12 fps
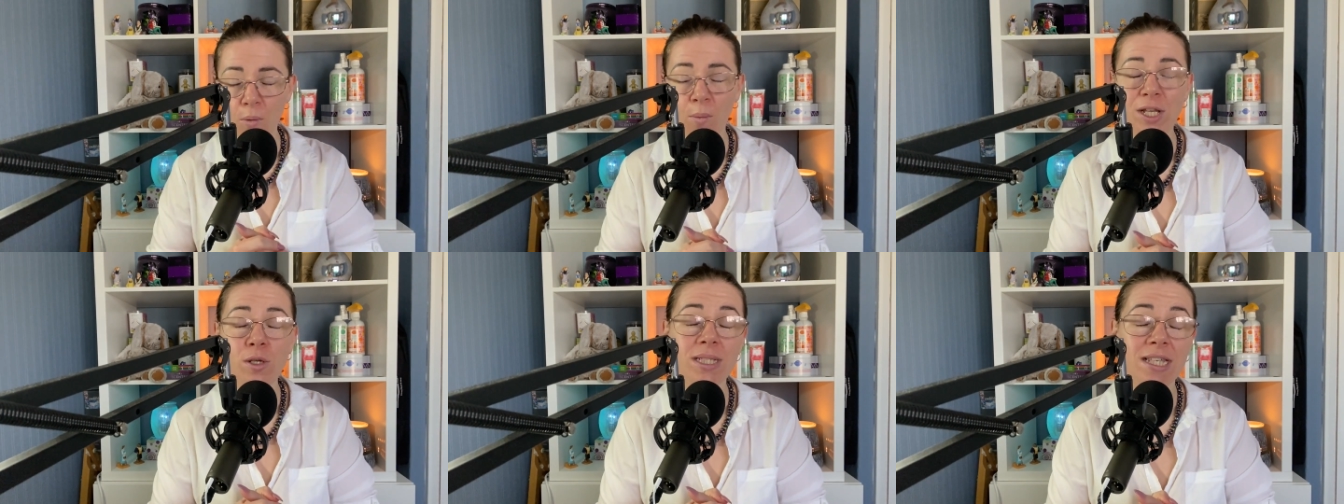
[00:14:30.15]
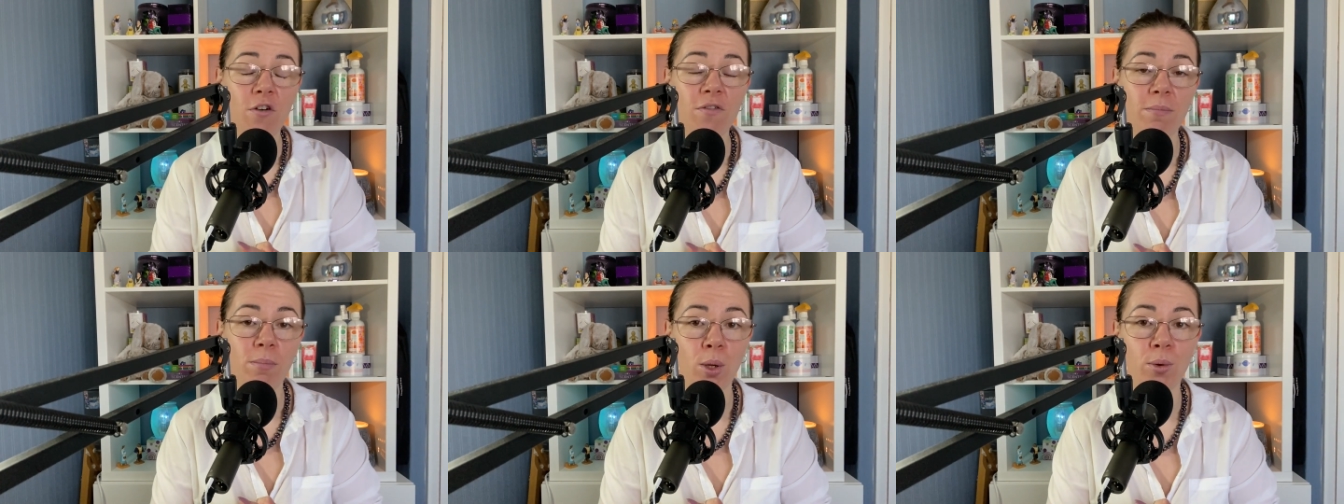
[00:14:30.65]
When you're
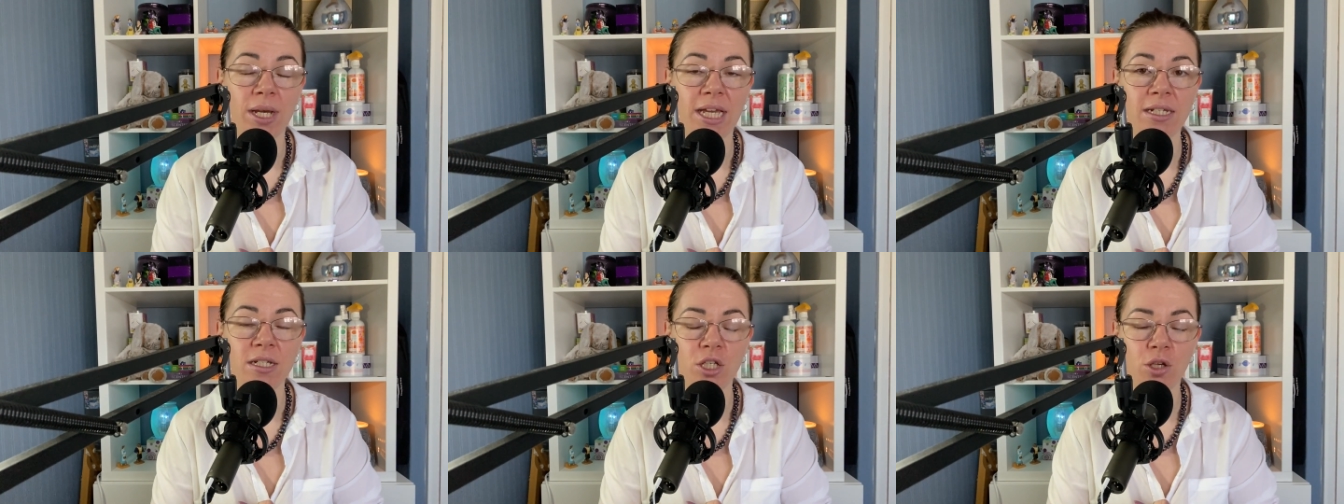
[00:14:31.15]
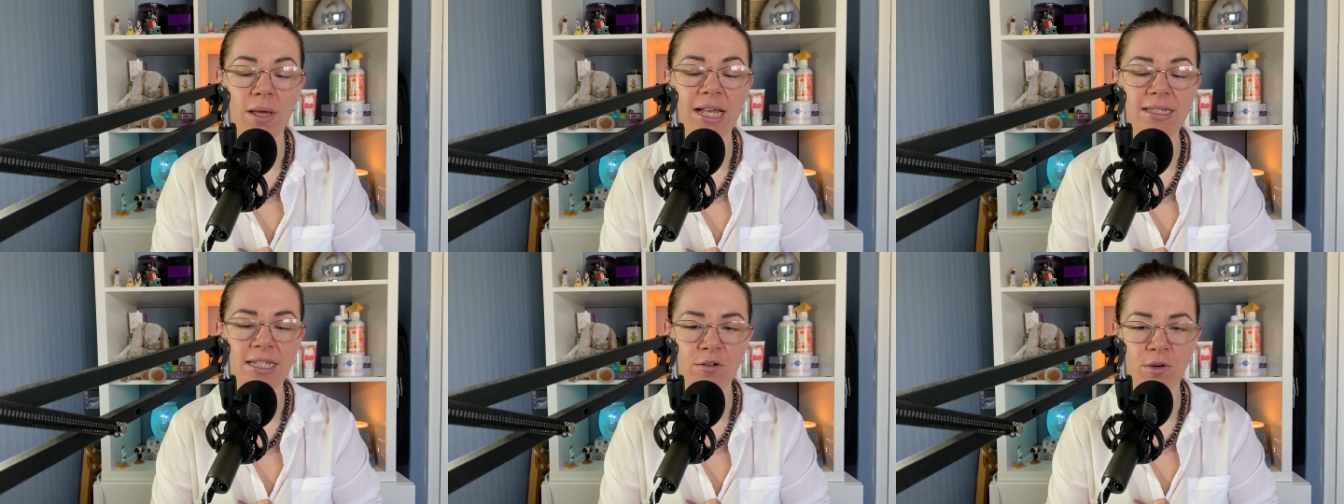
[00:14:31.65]
self-employed, you get
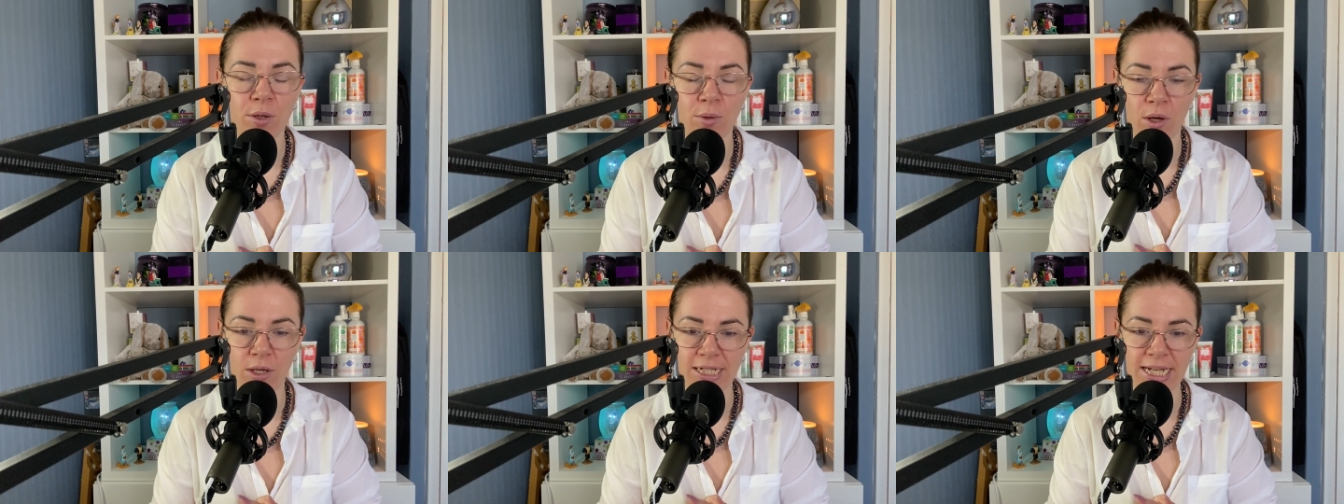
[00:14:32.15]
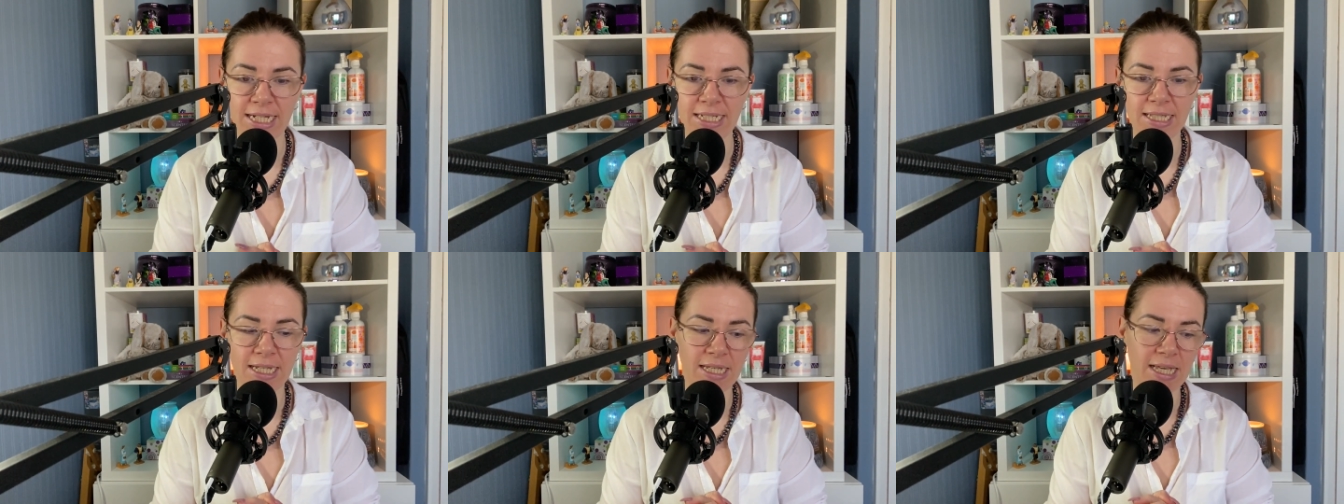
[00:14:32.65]
0
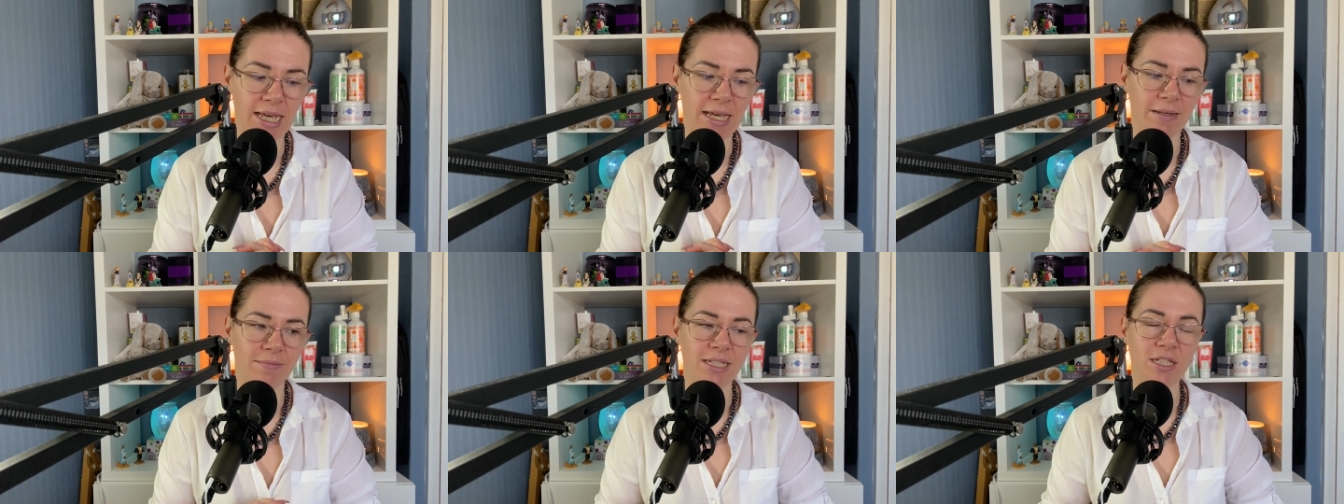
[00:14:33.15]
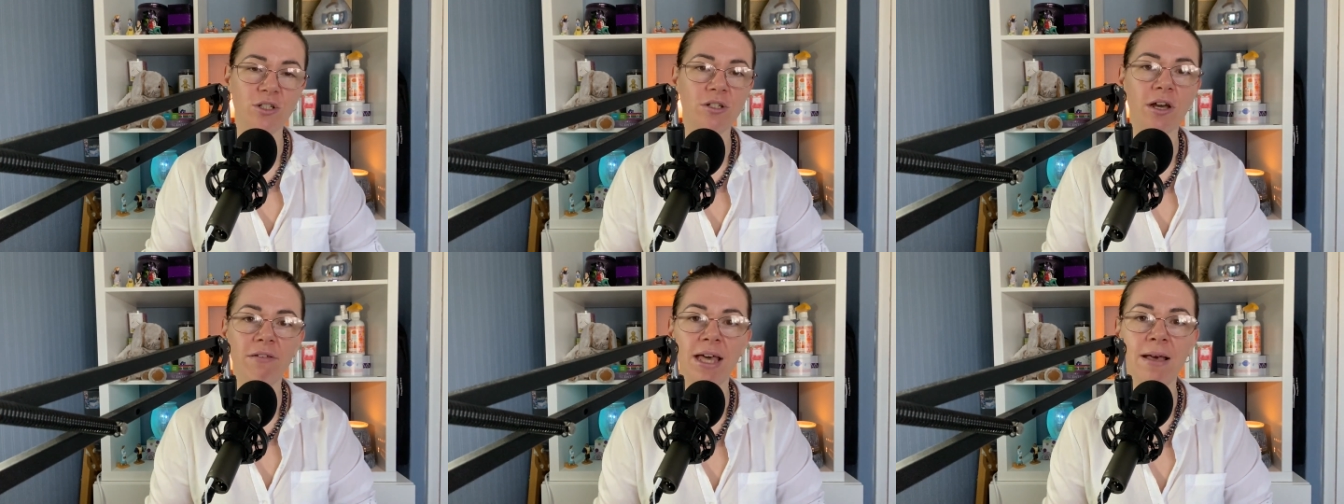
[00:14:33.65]
holidays a year. Did you
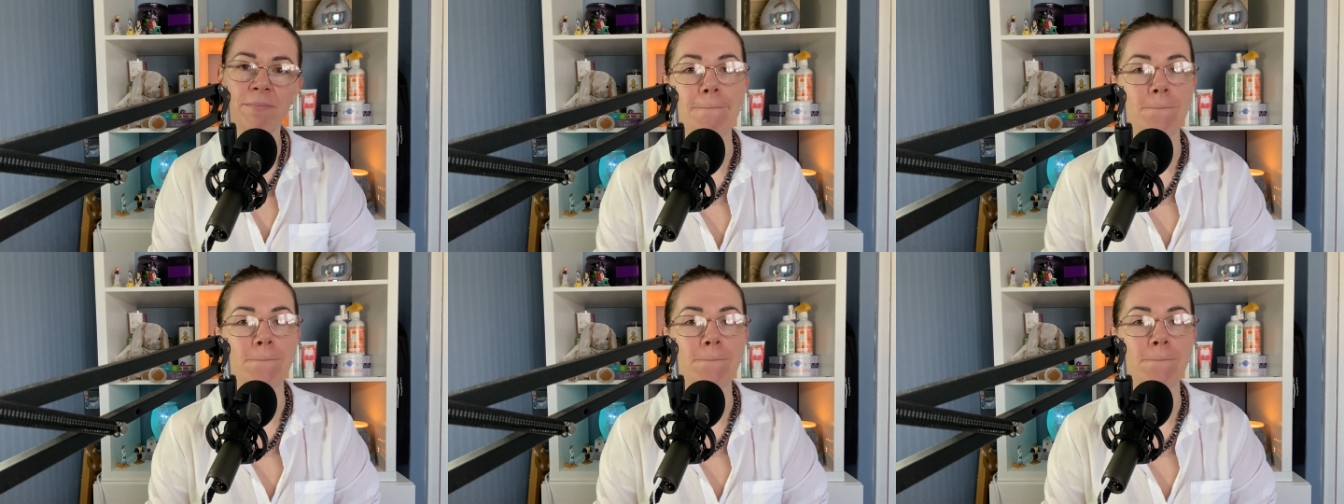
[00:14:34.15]
know that?